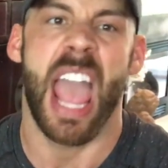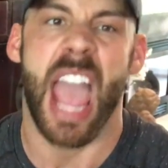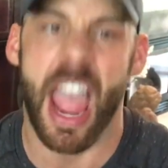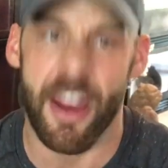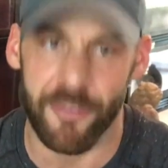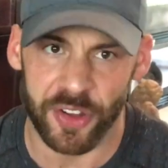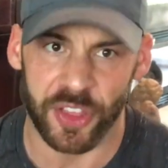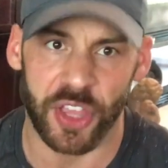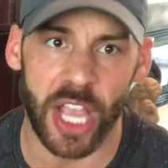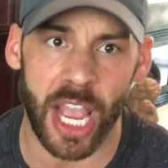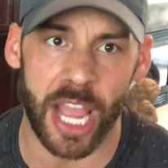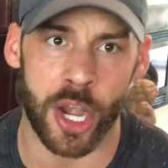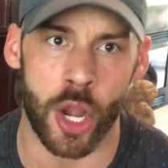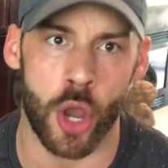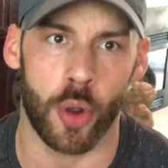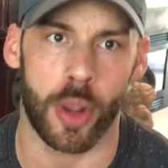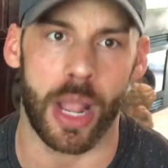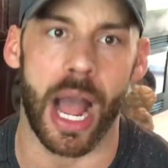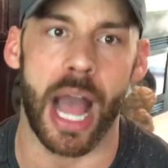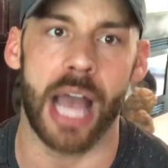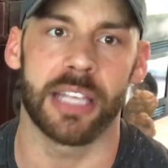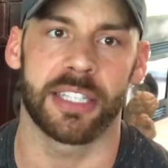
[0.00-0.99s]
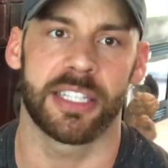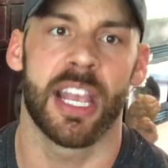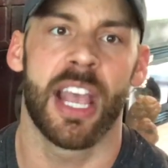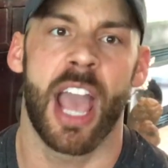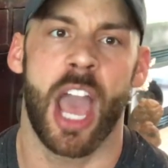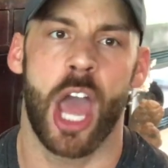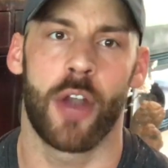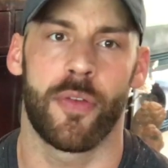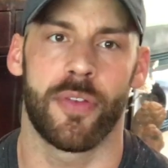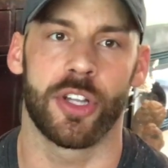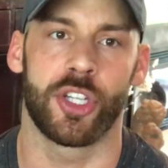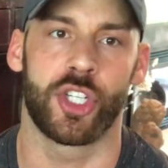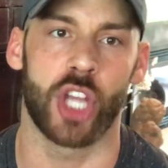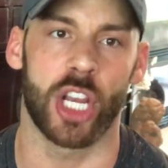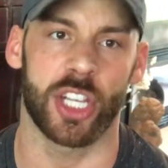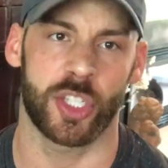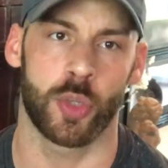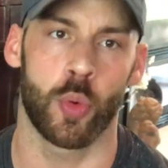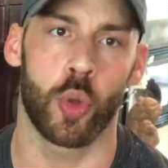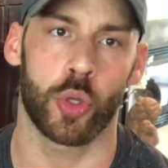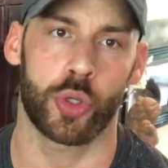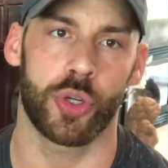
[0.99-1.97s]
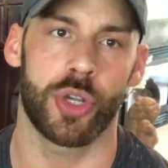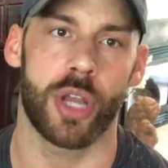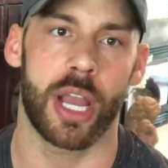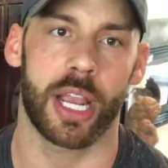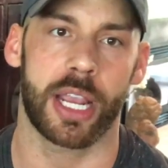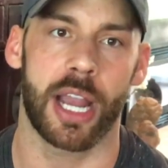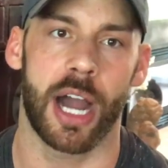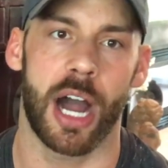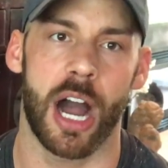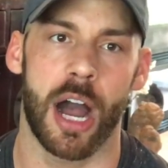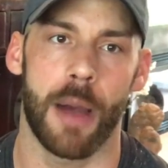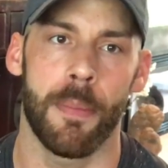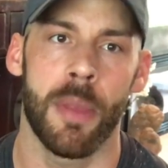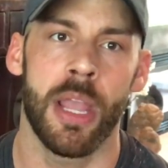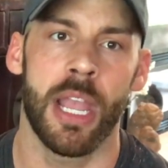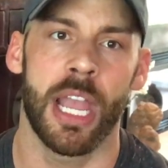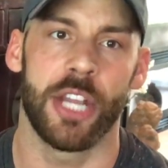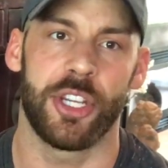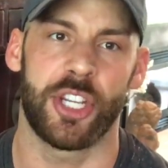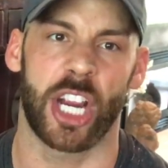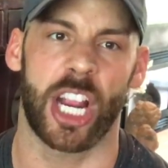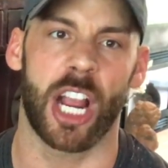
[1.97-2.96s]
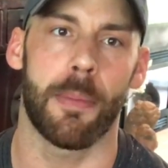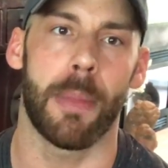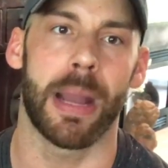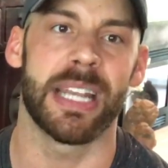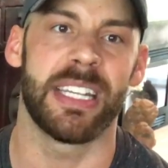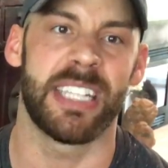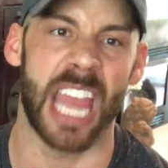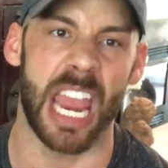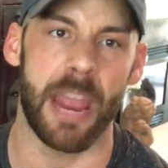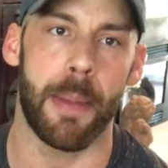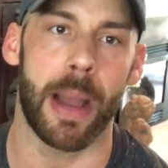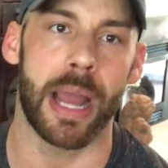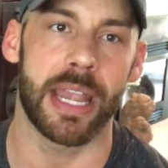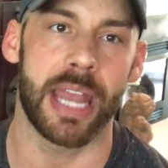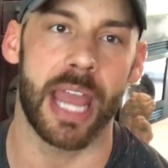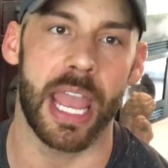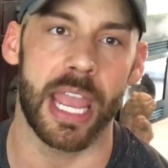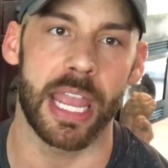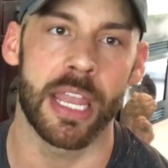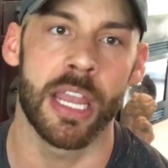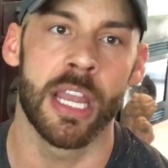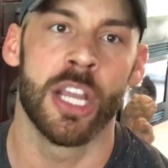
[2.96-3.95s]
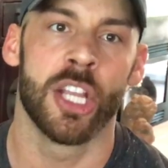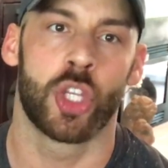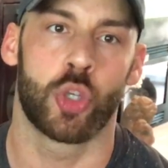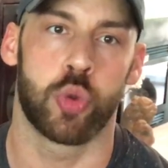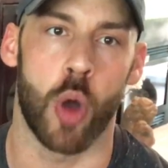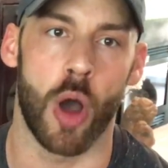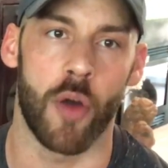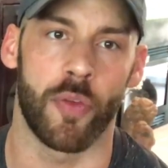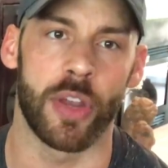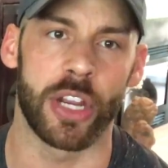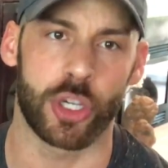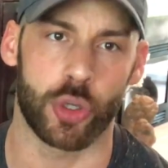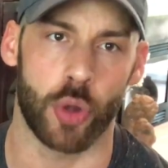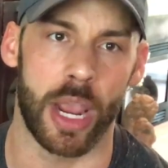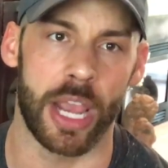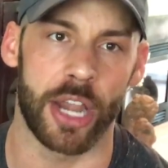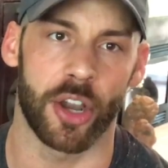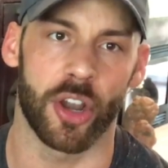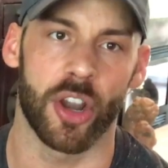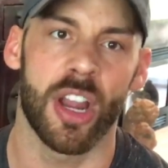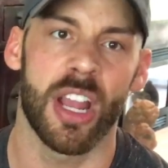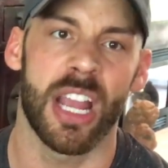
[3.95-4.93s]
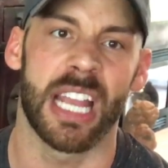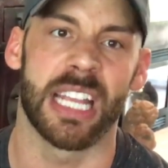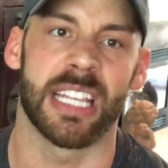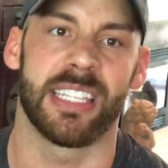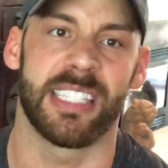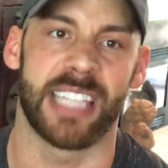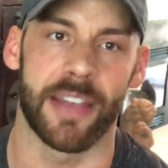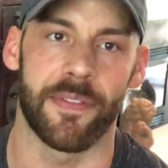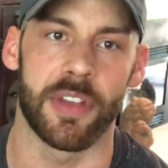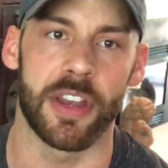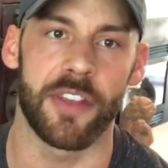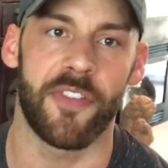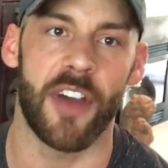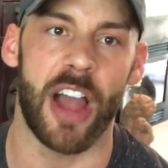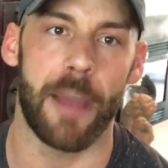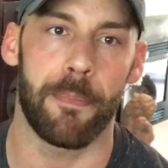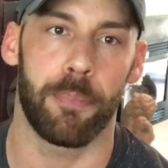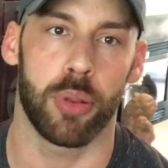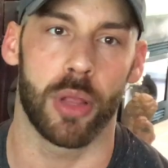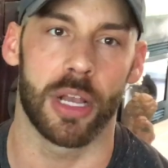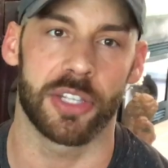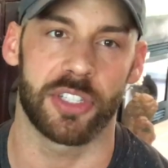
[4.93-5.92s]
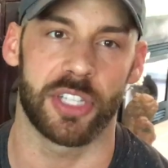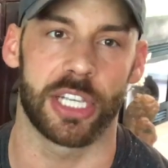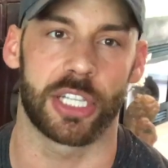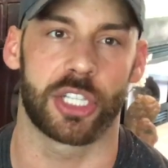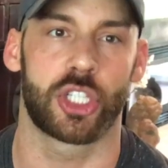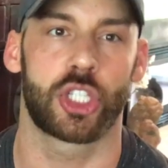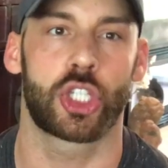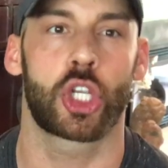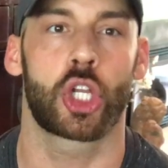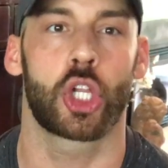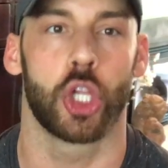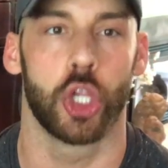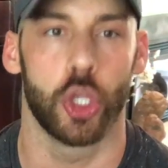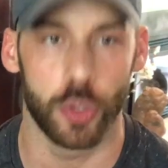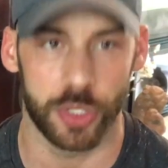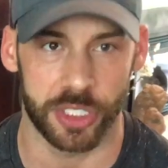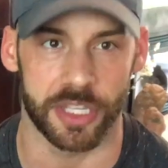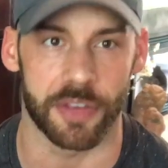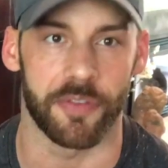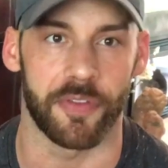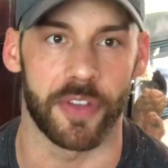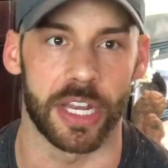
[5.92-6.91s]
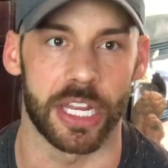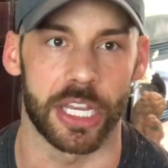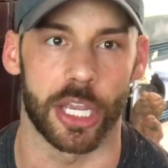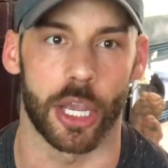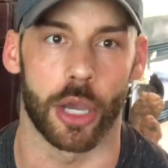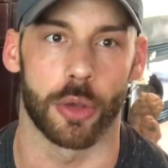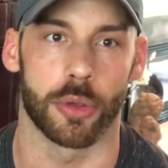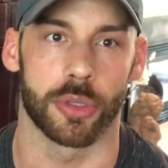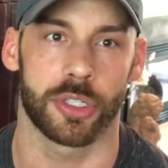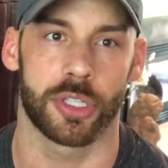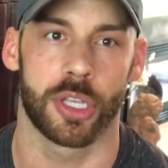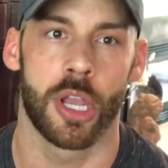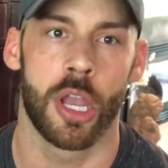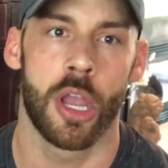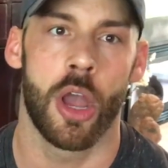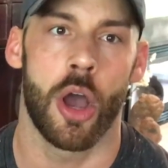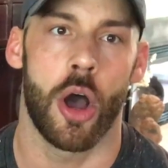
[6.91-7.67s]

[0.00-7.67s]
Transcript: everything I know, guys, head over to justinwoltering.com and check out my day-by-day 12-week trainer and 75+ exclusive videos.